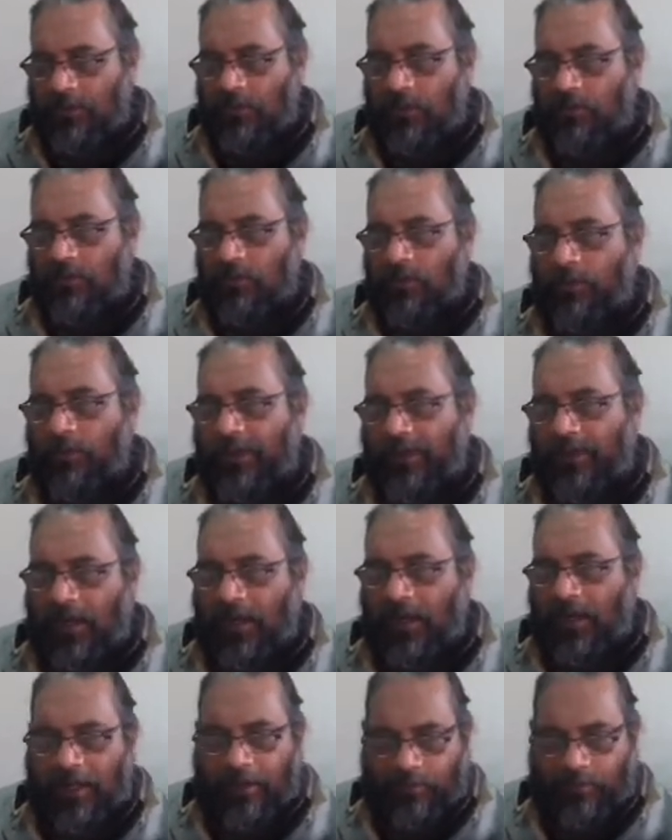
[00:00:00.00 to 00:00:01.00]
So big
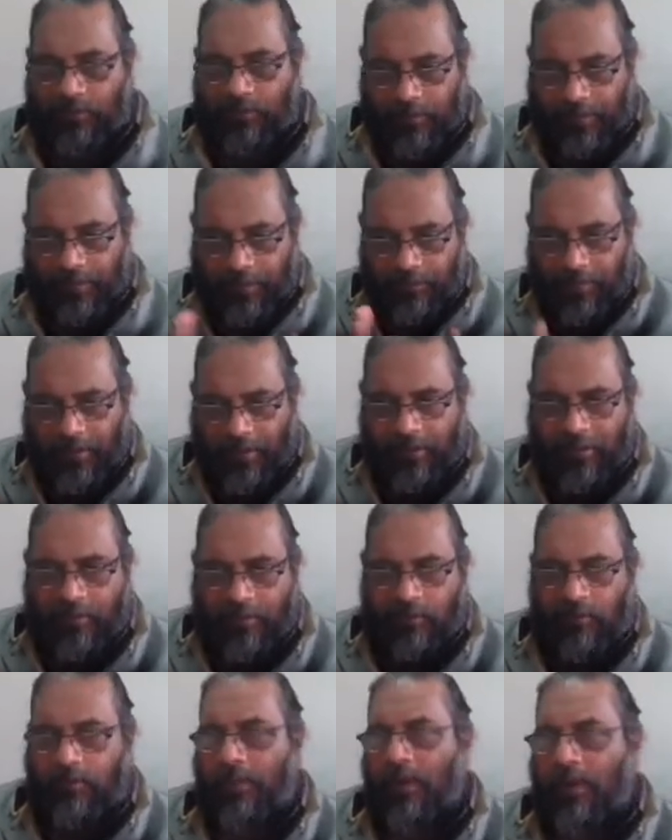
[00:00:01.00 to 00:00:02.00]
data have to be divided
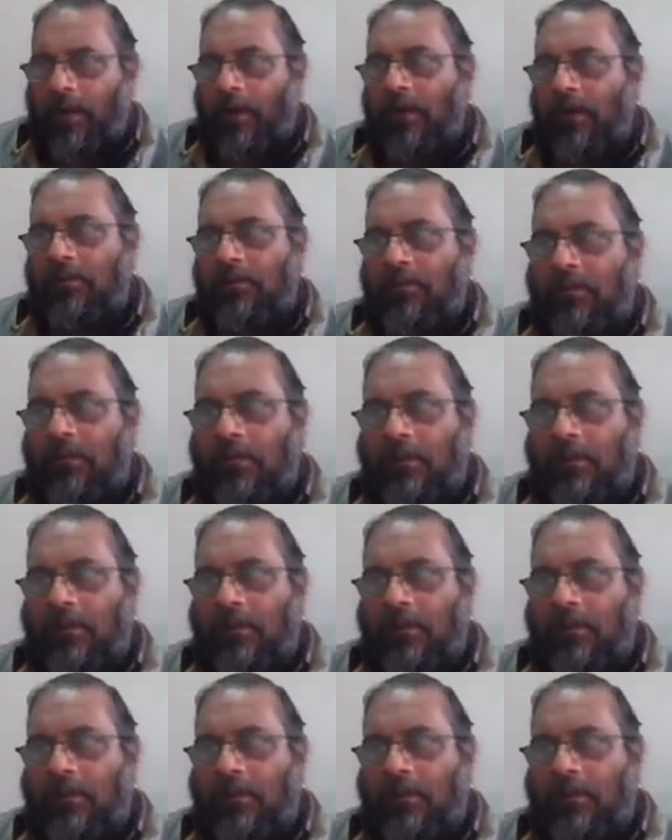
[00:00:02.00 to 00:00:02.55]
into parts,